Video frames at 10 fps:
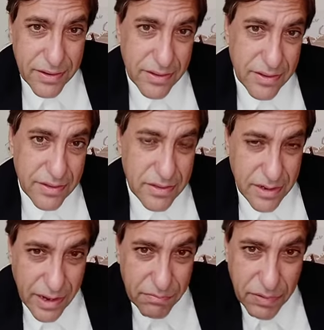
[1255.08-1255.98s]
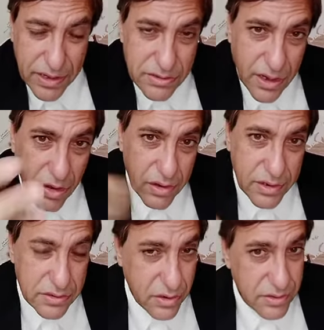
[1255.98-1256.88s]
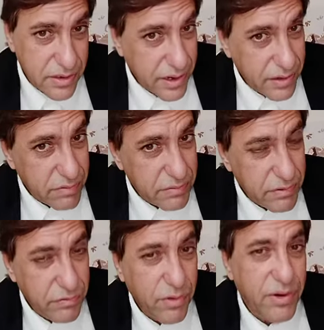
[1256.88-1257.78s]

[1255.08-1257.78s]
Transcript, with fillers: that I'm placing all this on the table before you.